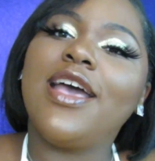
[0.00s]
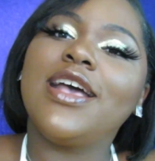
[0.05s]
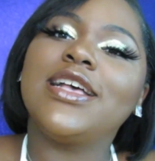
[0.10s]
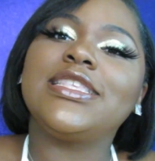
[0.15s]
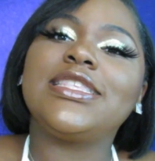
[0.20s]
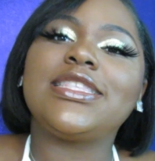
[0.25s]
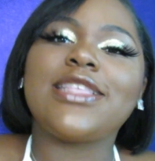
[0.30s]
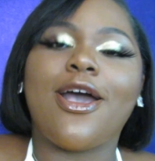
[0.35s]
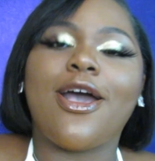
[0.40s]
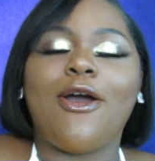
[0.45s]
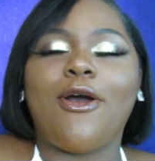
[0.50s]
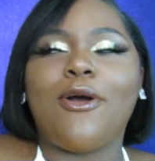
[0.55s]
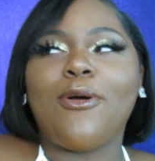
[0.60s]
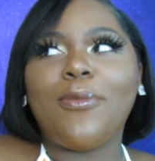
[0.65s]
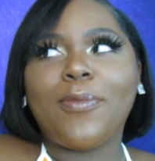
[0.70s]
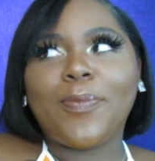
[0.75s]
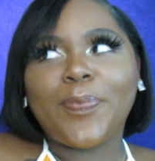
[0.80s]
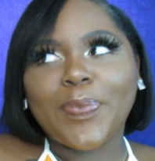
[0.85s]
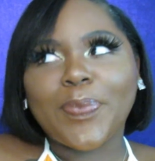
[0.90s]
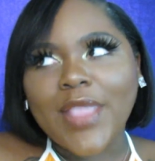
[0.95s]

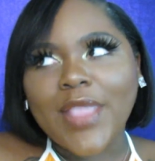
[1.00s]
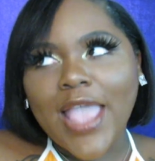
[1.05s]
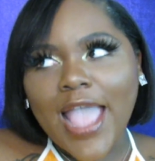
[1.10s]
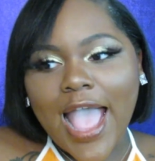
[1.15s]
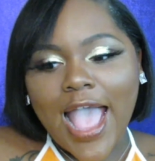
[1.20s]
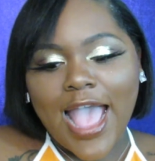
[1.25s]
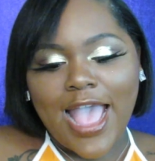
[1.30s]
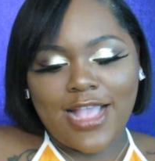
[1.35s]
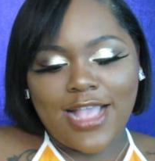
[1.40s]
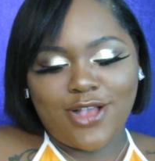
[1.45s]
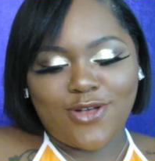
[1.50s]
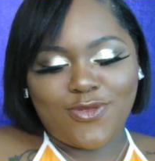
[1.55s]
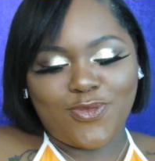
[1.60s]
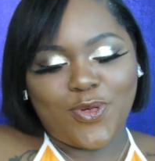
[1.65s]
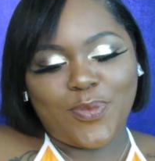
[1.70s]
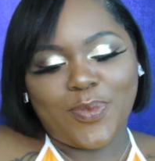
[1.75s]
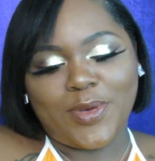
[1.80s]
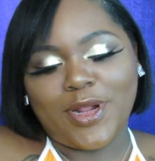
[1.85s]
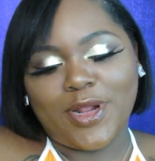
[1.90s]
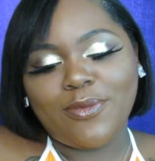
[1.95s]
So I
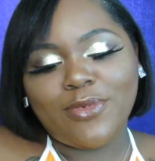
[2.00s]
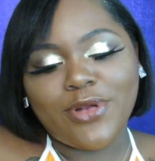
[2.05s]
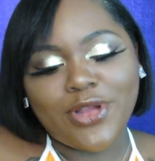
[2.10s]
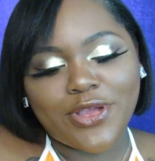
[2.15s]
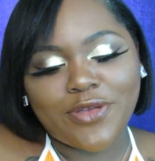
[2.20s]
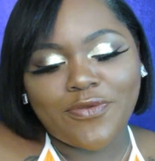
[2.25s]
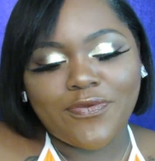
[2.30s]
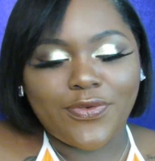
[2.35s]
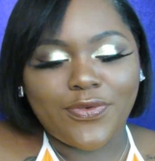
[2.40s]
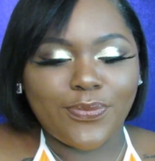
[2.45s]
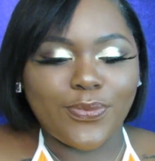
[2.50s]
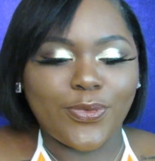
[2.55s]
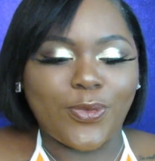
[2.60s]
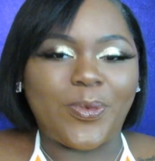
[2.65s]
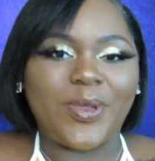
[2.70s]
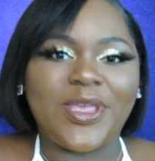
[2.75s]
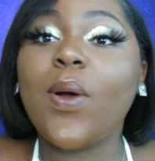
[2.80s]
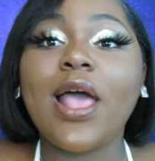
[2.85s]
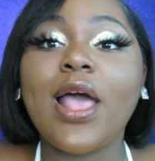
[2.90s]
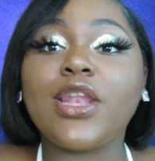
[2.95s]
go up and I'm looking for
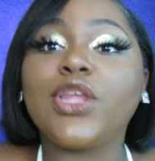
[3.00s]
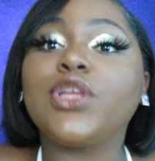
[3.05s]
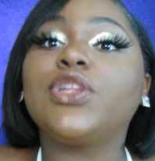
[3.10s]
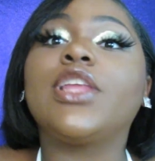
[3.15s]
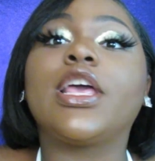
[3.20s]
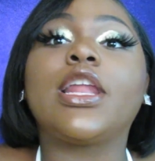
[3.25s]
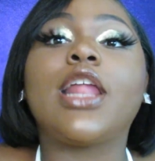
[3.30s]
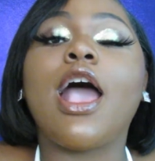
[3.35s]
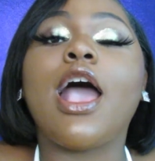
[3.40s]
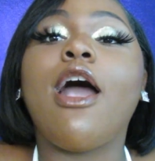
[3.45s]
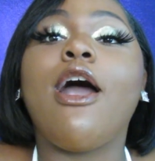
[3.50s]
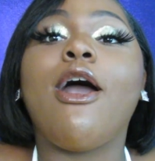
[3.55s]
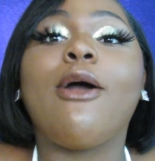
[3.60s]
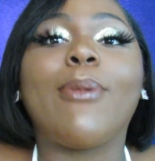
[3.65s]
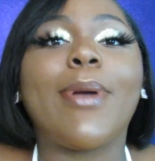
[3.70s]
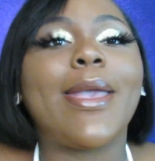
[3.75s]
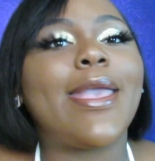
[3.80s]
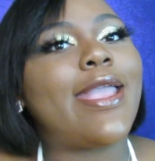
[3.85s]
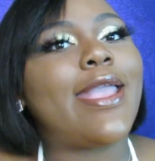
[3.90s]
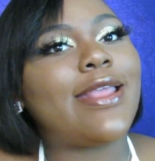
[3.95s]
Ruby. I look down the
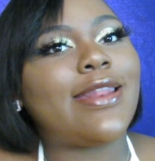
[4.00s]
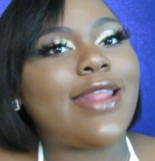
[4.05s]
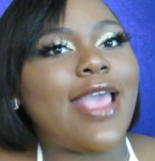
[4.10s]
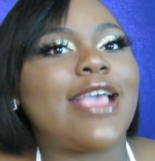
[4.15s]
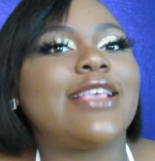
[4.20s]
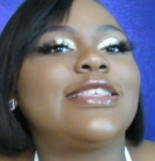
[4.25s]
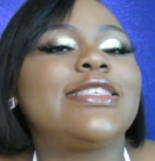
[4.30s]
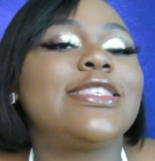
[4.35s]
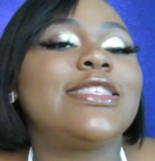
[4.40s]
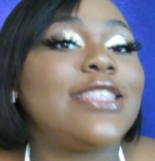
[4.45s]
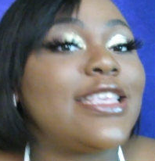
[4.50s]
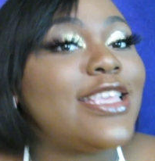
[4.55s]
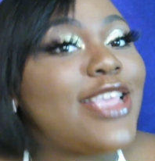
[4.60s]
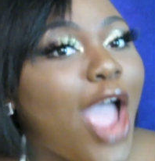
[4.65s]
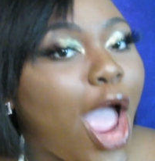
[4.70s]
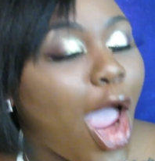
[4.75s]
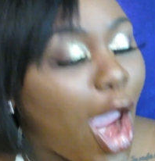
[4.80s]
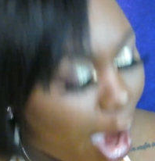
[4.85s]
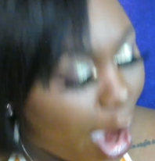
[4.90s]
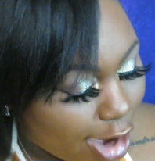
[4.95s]
hallway and I see
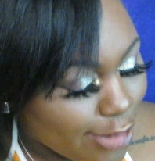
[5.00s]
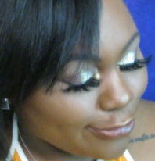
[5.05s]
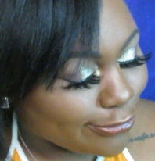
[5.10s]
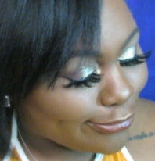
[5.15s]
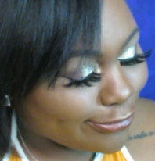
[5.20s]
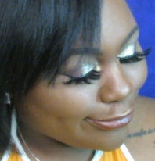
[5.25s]
her.